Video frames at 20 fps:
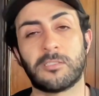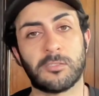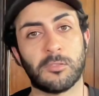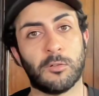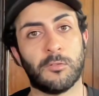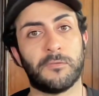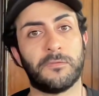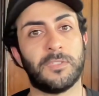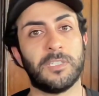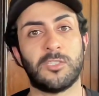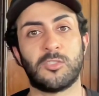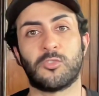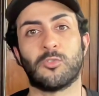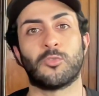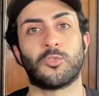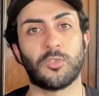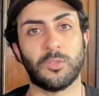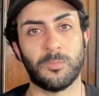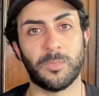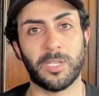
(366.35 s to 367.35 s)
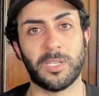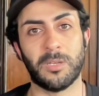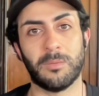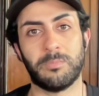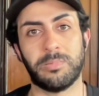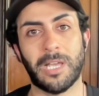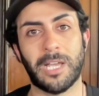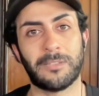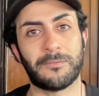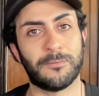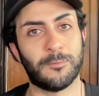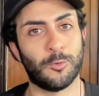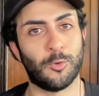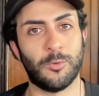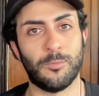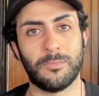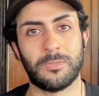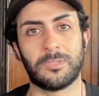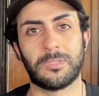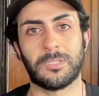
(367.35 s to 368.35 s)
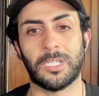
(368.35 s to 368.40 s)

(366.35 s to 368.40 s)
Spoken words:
of these social media platforms